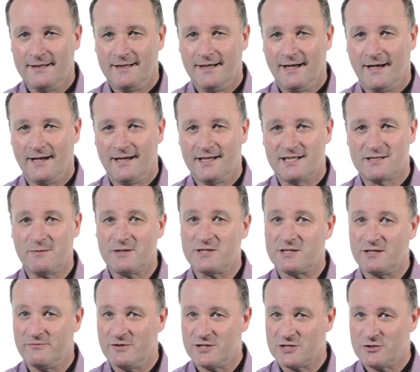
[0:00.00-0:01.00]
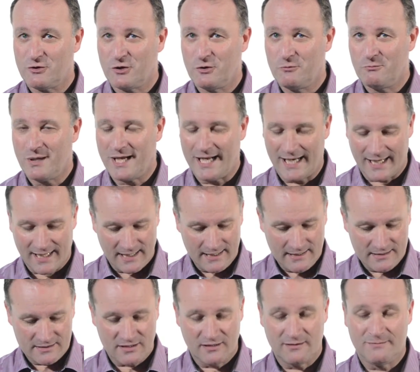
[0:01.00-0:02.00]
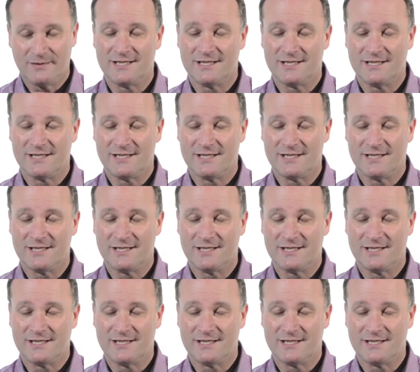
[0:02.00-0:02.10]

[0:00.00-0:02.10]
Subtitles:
Especially if it's your own pack. So the